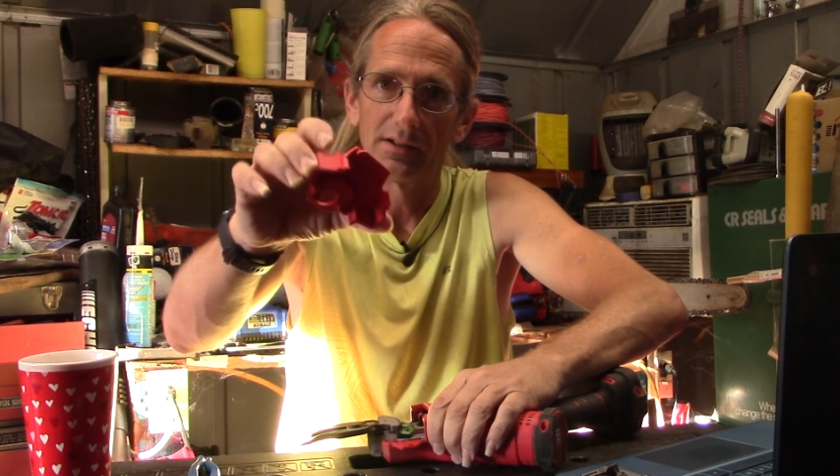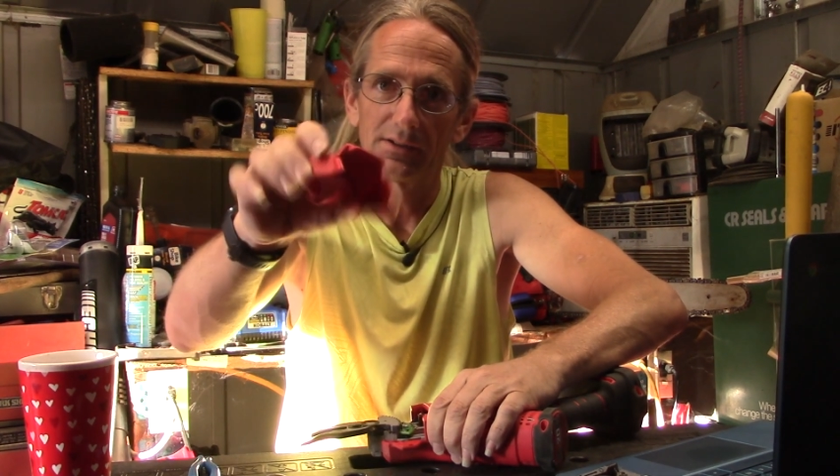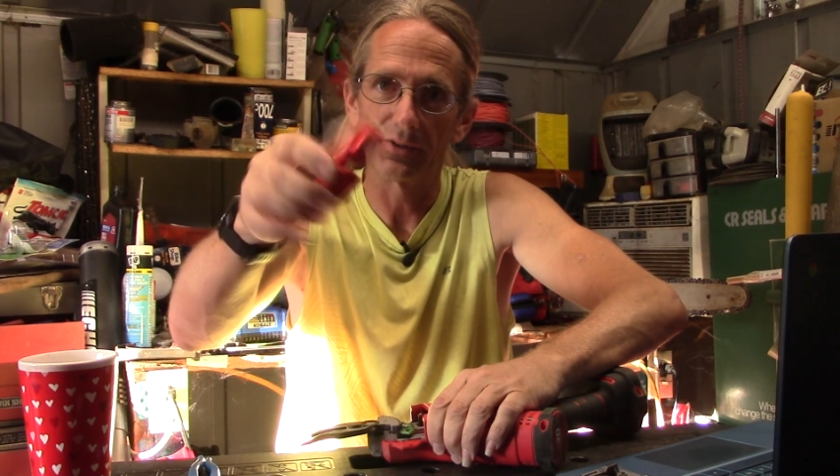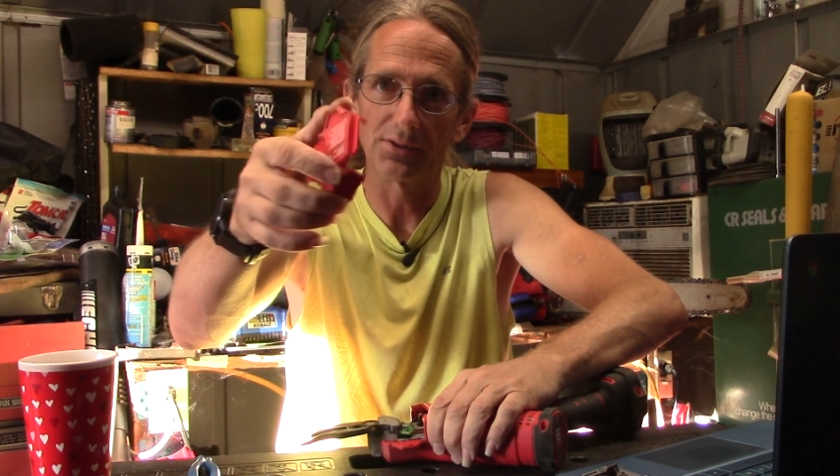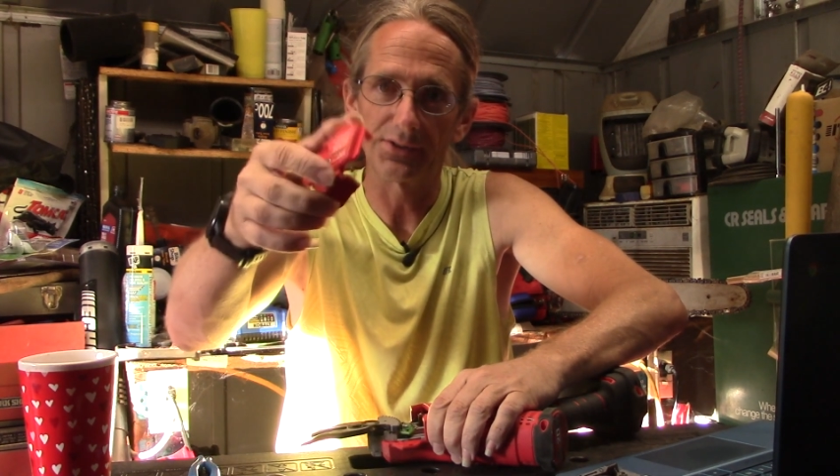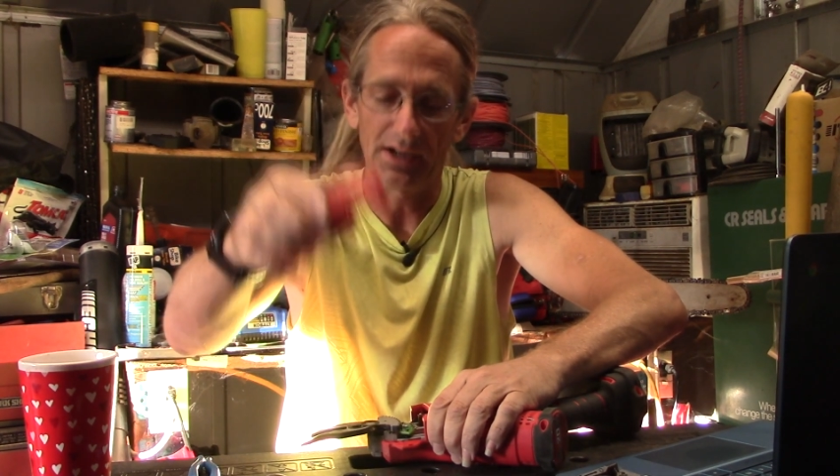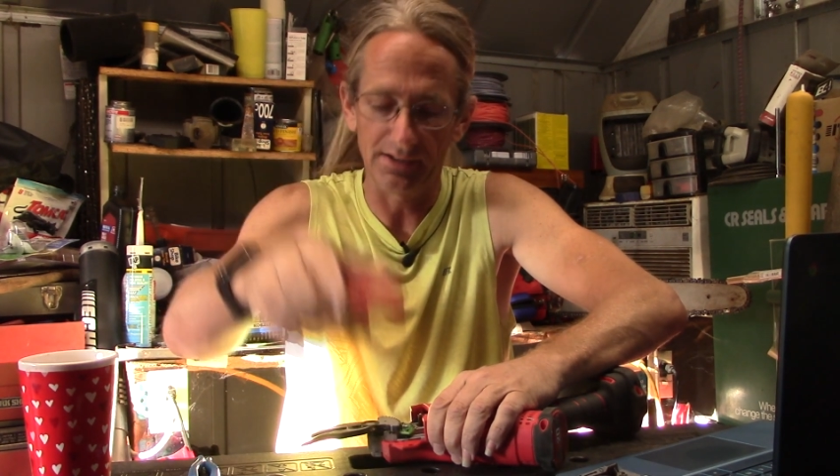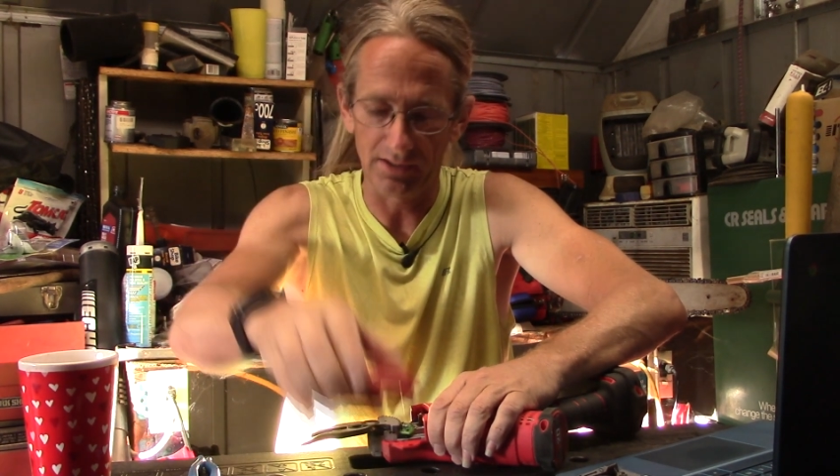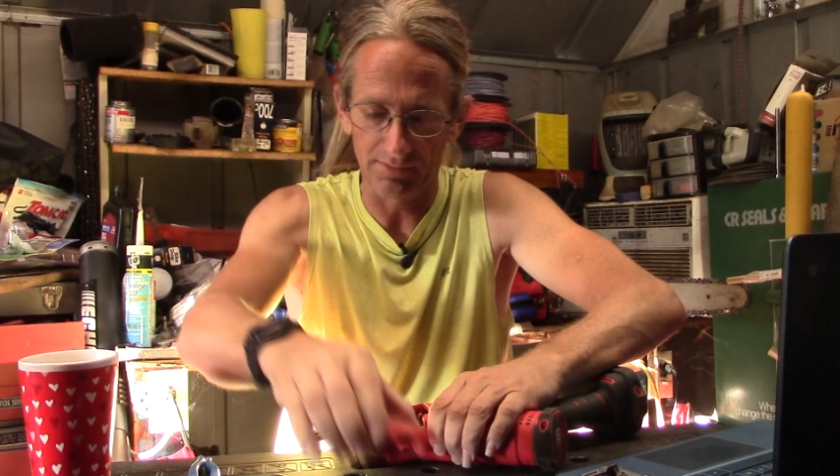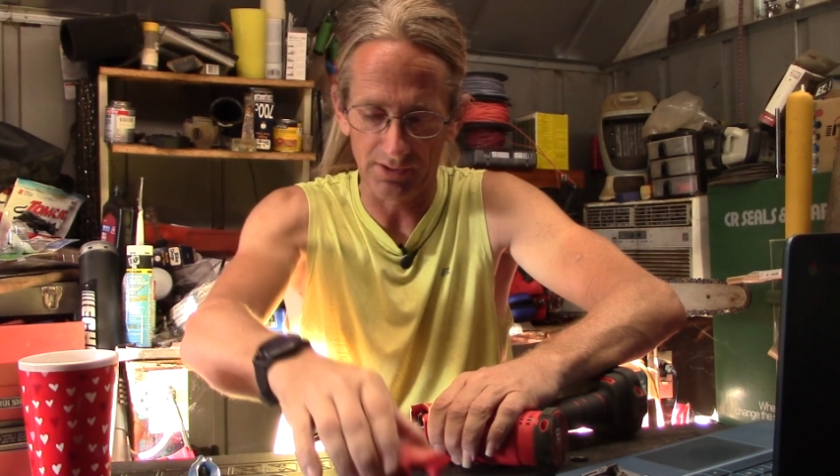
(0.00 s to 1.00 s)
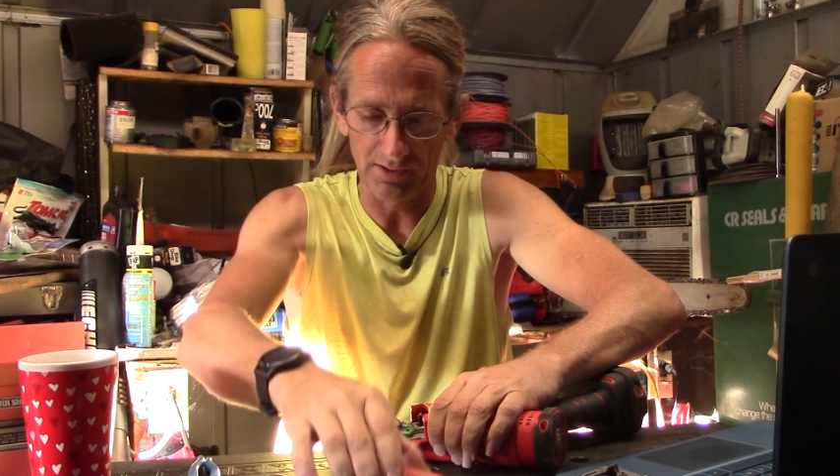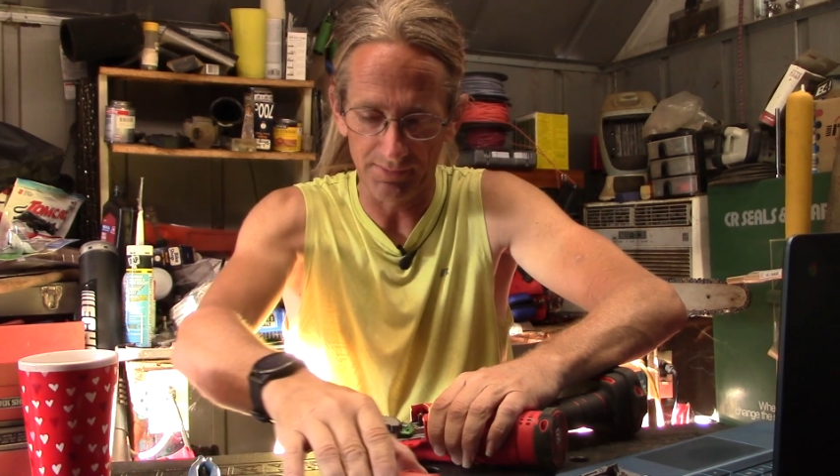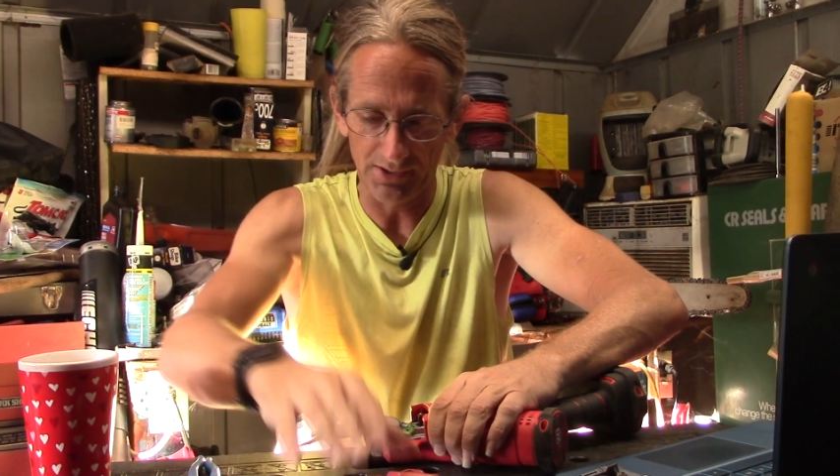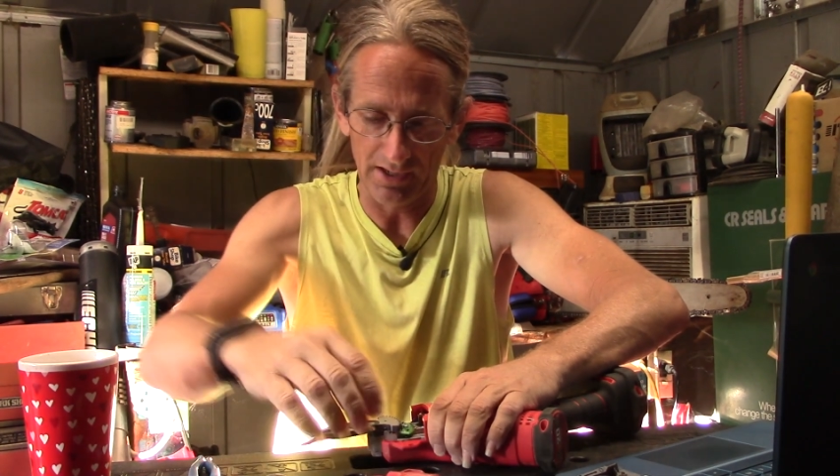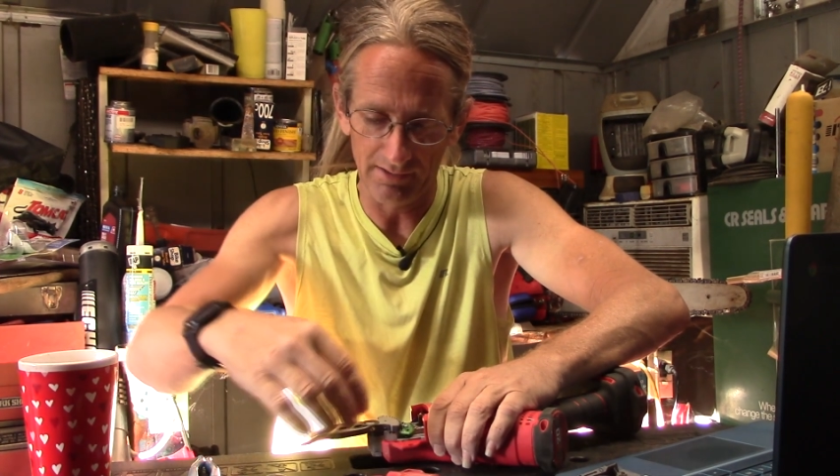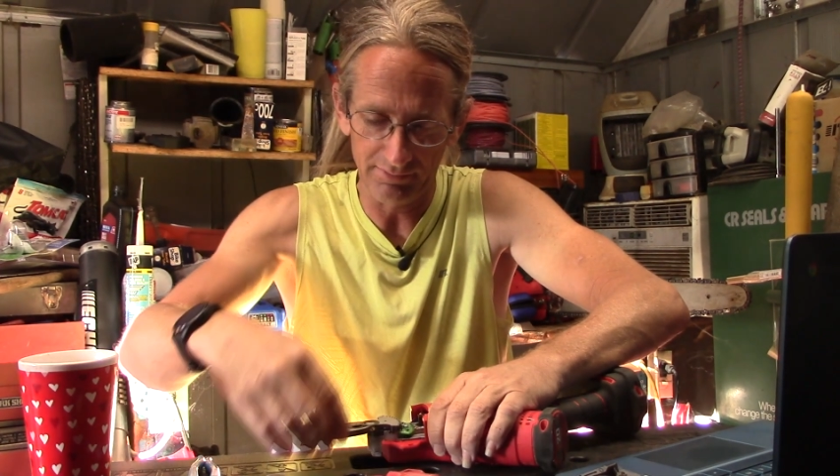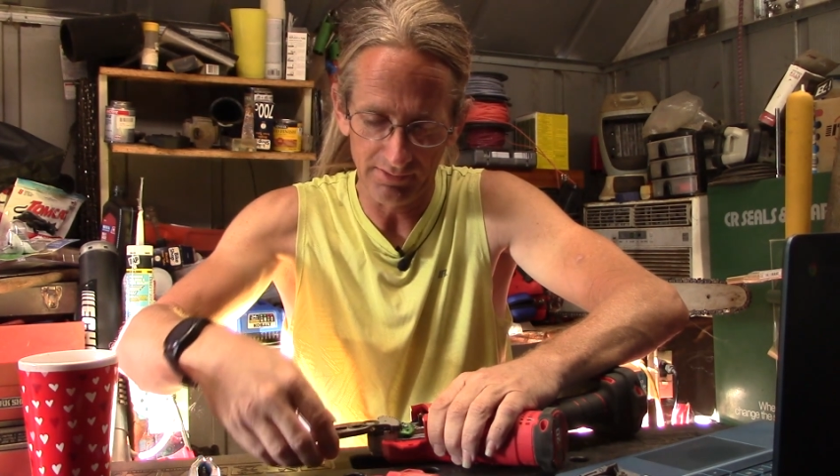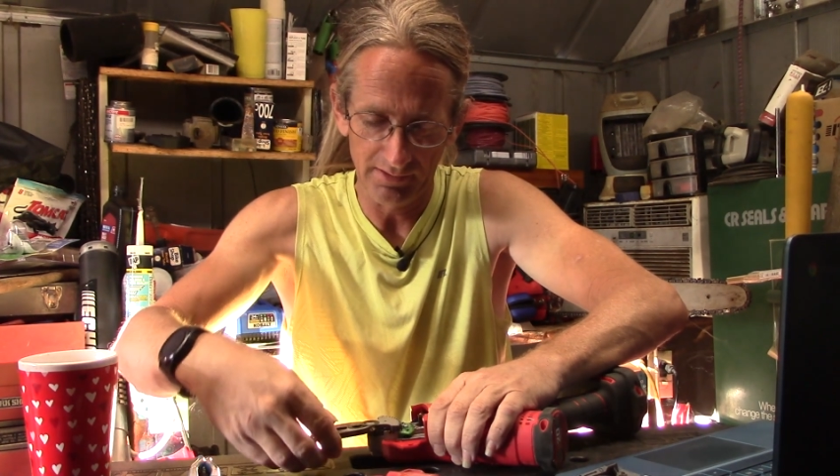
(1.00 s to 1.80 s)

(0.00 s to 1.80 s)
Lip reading: So the side cover comes off.